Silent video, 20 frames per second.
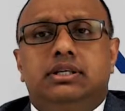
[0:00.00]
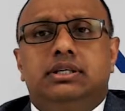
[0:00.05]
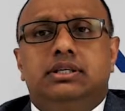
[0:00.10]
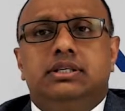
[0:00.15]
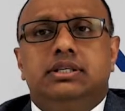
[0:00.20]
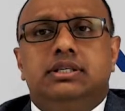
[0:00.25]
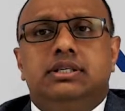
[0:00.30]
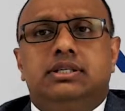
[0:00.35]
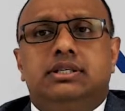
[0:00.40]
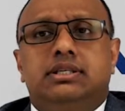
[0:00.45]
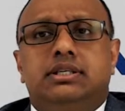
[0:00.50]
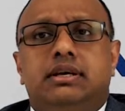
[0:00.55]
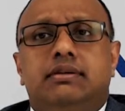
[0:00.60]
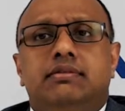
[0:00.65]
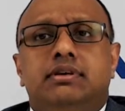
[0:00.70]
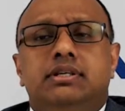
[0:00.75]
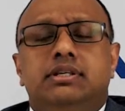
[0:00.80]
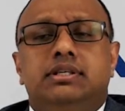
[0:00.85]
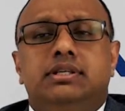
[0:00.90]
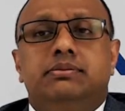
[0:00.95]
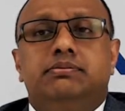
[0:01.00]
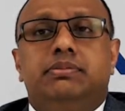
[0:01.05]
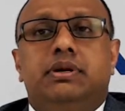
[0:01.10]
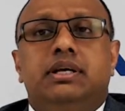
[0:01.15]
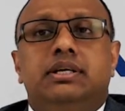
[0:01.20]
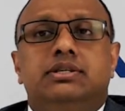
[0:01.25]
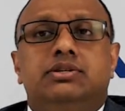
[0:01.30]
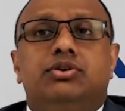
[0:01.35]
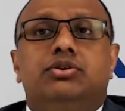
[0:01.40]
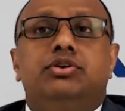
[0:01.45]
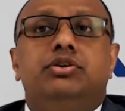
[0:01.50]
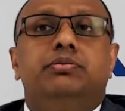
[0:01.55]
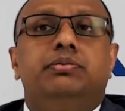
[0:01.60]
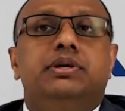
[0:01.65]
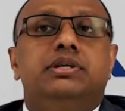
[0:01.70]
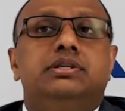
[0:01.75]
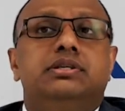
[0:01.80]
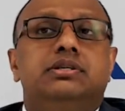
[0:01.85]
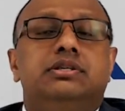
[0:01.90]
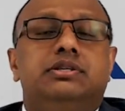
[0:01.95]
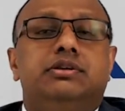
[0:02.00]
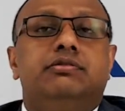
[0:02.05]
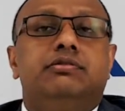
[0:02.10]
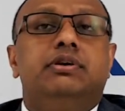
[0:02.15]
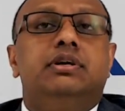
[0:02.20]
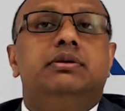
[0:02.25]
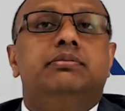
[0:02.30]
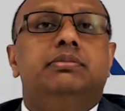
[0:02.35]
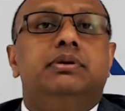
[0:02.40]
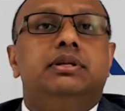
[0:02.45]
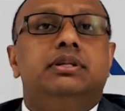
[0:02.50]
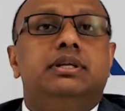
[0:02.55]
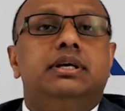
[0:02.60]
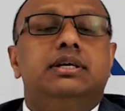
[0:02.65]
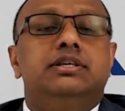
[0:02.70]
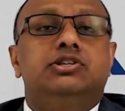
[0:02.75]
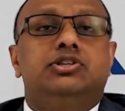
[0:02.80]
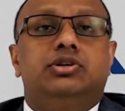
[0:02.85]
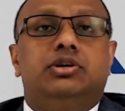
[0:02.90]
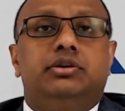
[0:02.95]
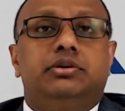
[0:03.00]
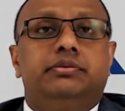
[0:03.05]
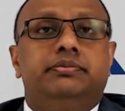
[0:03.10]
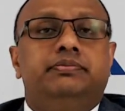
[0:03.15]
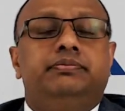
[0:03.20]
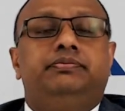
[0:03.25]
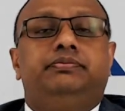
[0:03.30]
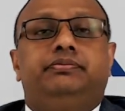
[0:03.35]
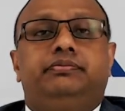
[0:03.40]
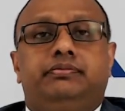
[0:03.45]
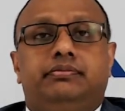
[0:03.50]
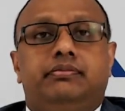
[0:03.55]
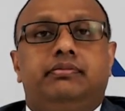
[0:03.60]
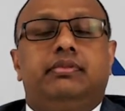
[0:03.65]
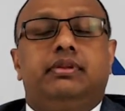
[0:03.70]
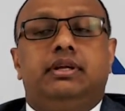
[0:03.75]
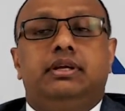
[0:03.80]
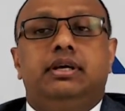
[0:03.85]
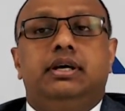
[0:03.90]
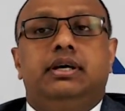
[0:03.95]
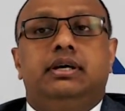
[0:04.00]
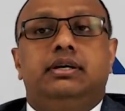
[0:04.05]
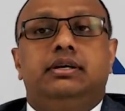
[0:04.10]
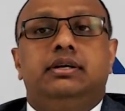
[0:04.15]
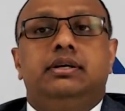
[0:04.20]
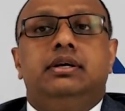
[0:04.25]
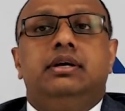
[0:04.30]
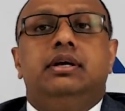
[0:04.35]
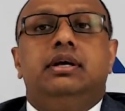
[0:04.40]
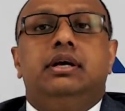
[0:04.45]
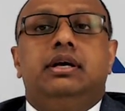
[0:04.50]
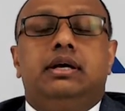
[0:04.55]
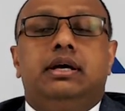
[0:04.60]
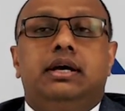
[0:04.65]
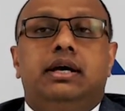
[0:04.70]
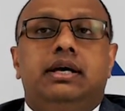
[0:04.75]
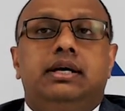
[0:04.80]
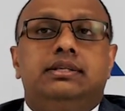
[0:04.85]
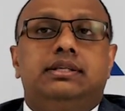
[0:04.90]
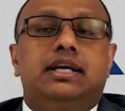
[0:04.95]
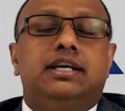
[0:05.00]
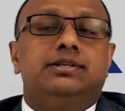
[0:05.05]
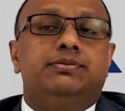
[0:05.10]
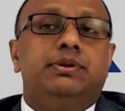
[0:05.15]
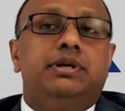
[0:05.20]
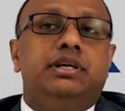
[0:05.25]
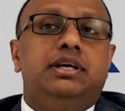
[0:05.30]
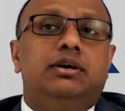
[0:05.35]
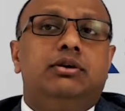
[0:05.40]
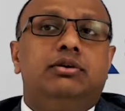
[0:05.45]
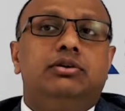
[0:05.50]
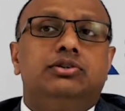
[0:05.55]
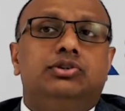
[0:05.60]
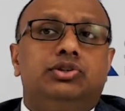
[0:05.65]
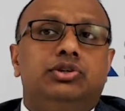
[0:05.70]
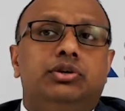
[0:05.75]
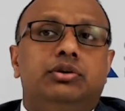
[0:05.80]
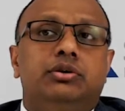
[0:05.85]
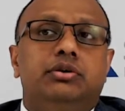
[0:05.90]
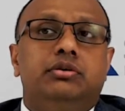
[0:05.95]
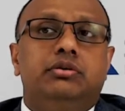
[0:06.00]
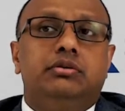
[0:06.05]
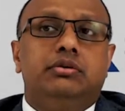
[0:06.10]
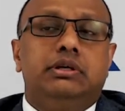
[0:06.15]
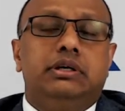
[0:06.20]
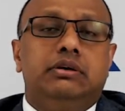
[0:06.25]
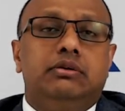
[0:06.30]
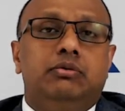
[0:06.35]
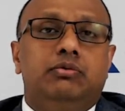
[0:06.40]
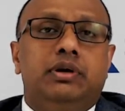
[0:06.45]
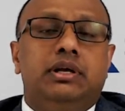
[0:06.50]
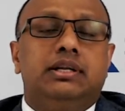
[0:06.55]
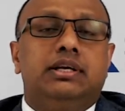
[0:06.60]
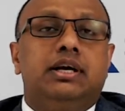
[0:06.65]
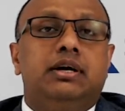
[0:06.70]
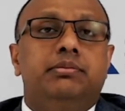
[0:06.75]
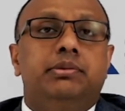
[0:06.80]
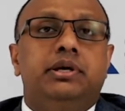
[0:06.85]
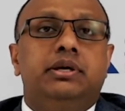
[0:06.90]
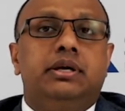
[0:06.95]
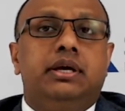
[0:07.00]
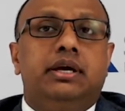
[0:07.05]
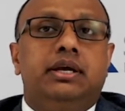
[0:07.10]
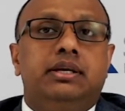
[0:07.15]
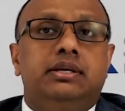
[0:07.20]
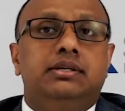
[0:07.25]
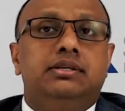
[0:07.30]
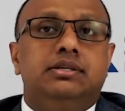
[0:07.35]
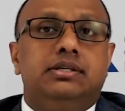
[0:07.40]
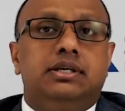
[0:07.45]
70 plus occupations available there. So, yeah. Tasmania also welcoming, and